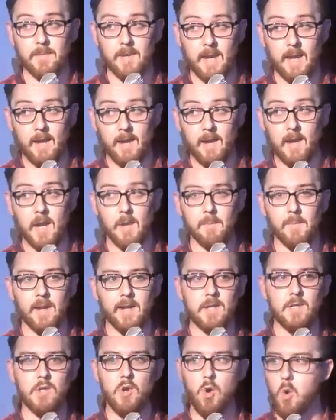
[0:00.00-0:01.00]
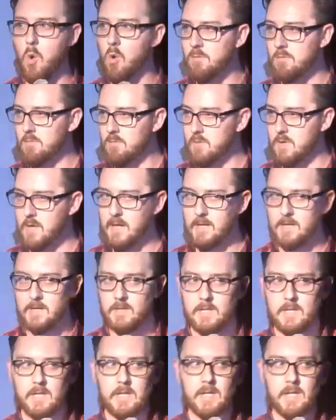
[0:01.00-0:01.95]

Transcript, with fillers: do you? And I'm like, no, right?